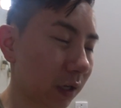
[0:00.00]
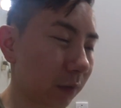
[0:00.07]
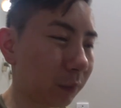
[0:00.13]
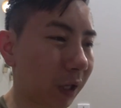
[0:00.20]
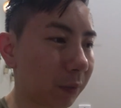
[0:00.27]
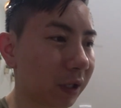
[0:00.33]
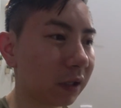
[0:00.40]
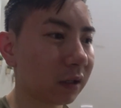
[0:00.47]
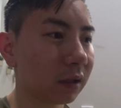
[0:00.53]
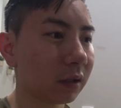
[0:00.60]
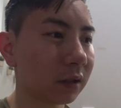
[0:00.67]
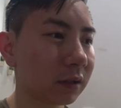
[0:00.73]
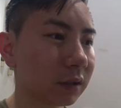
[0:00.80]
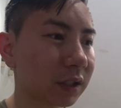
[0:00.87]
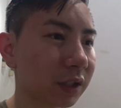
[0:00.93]
Maybe
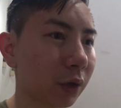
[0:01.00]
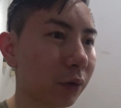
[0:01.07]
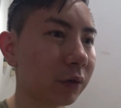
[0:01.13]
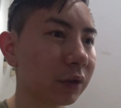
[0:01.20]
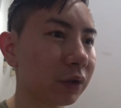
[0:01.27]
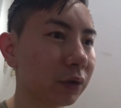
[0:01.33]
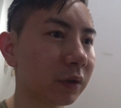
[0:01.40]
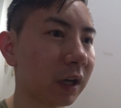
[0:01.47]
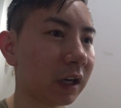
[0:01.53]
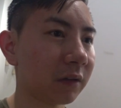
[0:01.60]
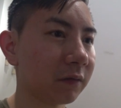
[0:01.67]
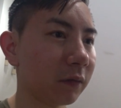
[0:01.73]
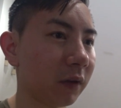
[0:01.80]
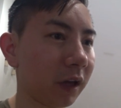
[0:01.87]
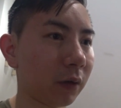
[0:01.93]
someone who kind
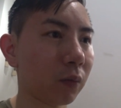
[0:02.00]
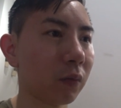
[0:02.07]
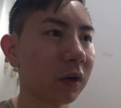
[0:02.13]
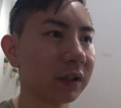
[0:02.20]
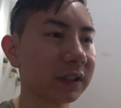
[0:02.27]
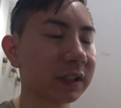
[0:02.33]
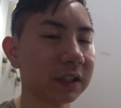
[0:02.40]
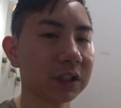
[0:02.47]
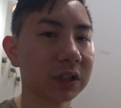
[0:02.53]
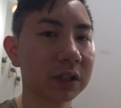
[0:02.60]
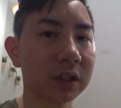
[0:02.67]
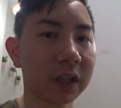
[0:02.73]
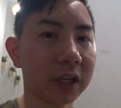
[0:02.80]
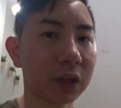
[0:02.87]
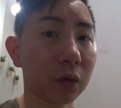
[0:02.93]
of like wants to
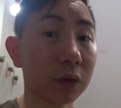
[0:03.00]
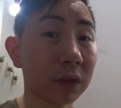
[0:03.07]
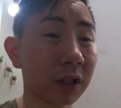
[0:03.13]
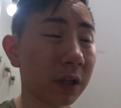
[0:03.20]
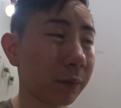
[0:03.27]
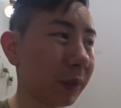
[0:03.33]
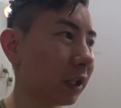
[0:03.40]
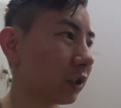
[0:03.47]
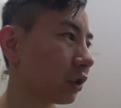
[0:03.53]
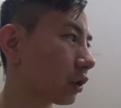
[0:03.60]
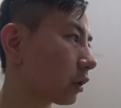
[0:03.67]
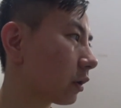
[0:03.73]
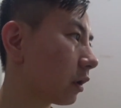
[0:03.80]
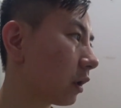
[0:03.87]
just like go to the beach.